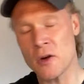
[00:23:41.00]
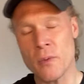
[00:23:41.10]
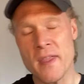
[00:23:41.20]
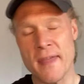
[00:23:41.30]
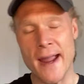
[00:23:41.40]

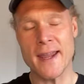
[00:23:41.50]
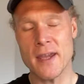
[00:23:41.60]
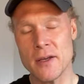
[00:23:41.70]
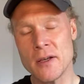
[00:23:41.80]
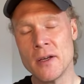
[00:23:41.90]
we thank
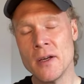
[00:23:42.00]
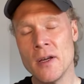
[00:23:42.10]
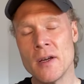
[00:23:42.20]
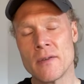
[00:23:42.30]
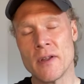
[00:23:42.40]
you
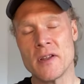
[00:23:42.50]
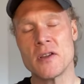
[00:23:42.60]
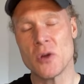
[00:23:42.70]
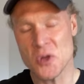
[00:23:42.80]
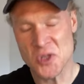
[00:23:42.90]
that
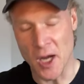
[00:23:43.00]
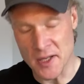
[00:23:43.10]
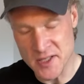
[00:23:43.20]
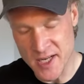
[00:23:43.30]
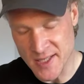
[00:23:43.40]
your
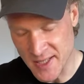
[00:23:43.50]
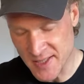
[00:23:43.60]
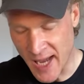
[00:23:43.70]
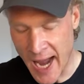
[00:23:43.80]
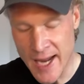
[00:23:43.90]
Son, Jesus,
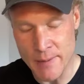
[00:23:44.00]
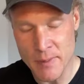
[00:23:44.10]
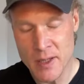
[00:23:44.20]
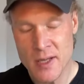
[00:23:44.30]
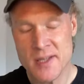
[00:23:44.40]
came
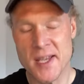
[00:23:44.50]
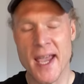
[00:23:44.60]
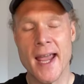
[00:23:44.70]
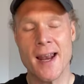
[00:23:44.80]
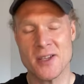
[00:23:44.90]
to
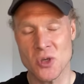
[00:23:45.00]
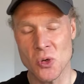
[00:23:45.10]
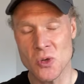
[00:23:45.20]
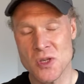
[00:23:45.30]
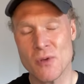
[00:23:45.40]
heal us
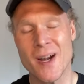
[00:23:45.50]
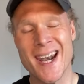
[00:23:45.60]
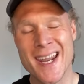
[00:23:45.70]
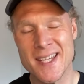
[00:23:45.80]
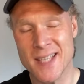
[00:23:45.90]
all, to
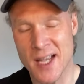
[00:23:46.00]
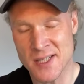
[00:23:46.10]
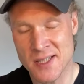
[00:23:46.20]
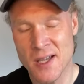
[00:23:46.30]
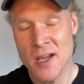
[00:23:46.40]
release
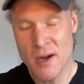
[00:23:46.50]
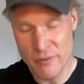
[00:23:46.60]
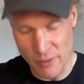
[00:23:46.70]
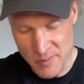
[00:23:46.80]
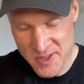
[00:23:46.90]
us
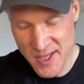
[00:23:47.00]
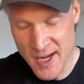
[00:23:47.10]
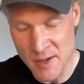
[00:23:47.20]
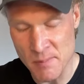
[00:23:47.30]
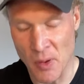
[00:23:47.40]
from
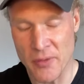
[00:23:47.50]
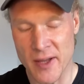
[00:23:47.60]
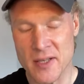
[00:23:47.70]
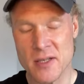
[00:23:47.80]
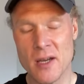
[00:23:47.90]
sin and
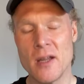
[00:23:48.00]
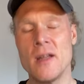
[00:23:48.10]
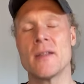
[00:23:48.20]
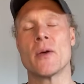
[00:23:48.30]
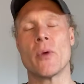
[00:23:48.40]
bondage,
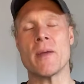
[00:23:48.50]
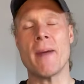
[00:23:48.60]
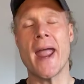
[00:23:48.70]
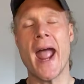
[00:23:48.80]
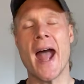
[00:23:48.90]
that we
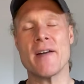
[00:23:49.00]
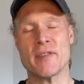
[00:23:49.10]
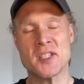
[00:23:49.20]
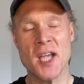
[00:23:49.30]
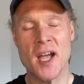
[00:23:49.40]
may have
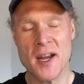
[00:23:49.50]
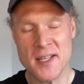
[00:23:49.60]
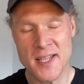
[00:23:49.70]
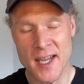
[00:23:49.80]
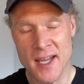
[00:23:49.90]

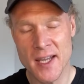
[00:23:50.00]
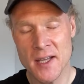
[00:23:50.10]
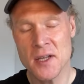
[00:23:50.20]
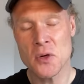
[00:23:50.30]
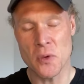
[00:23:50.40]
eternity
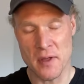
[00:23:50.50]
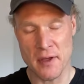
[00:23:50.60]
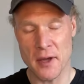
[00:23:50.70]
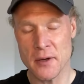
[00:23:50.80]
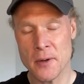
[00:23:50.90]
with you.